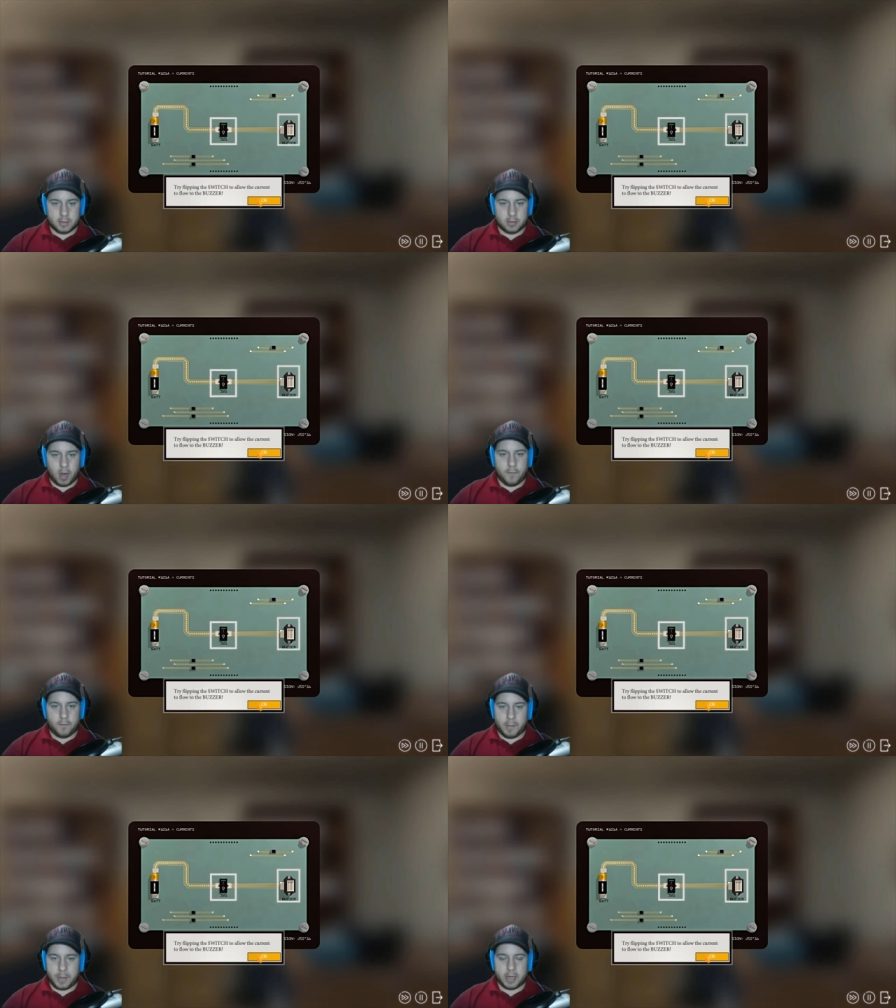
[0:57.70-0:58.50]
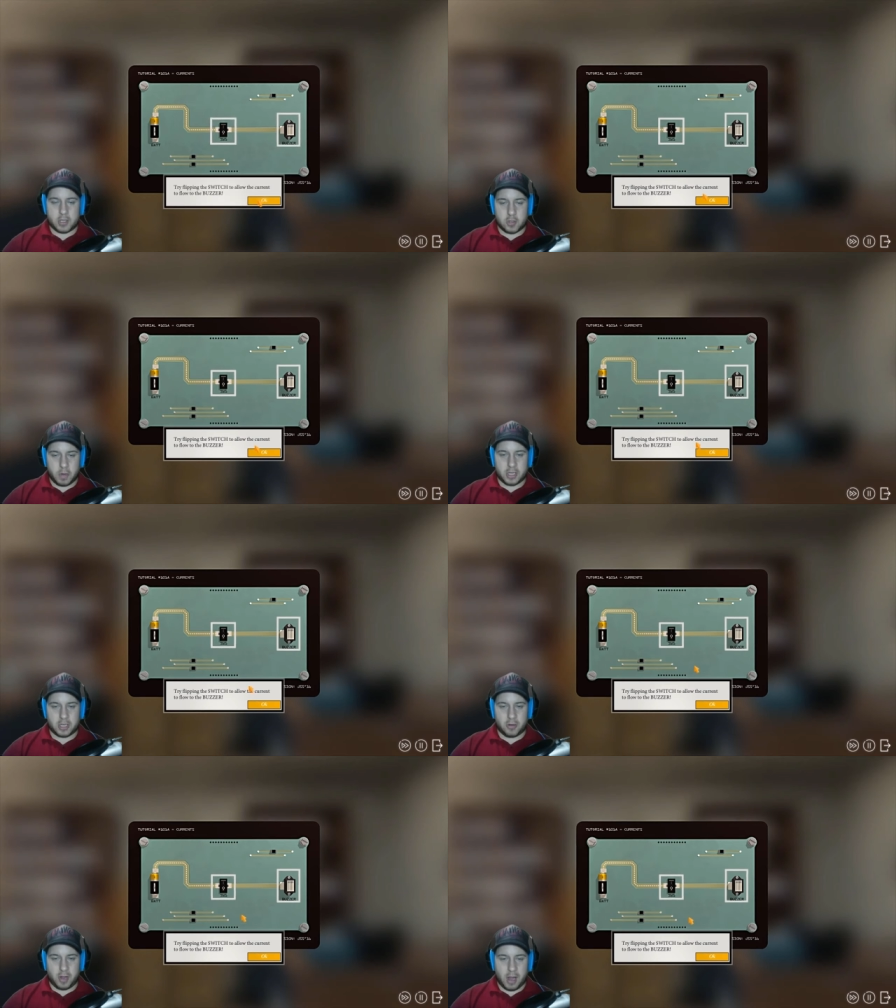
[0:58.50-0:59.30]
Try flipping the switch
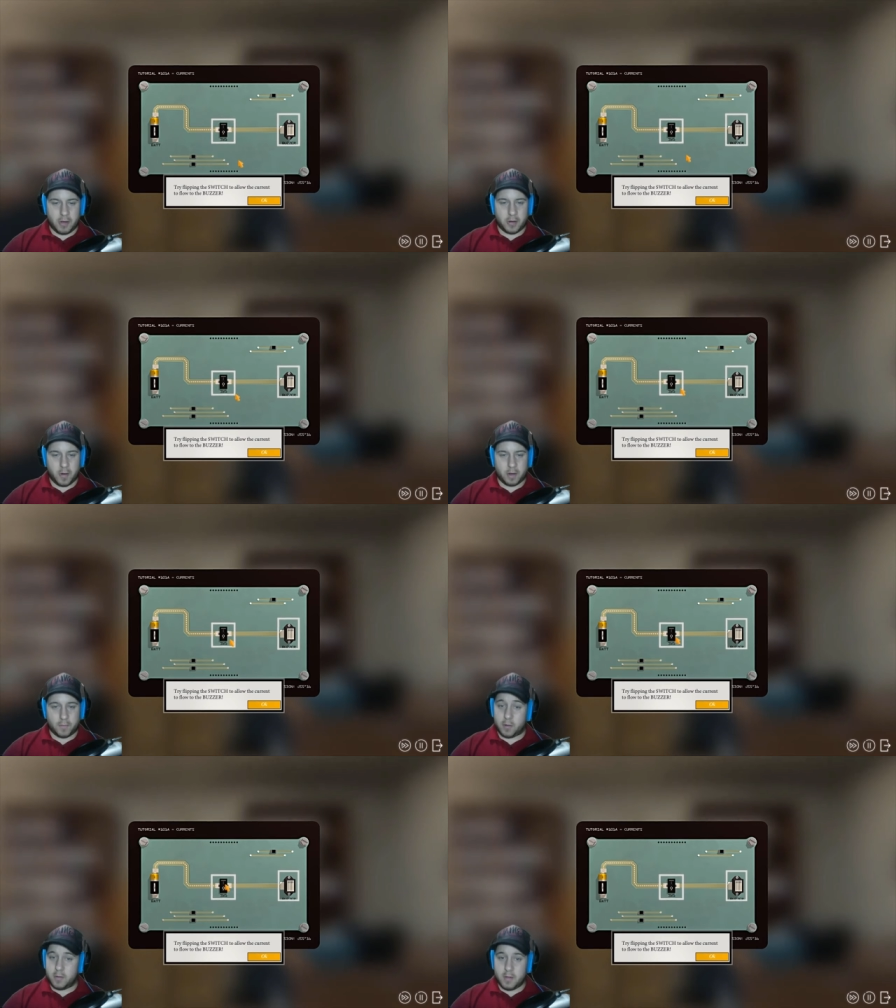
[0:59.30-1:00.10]
to allow current flow.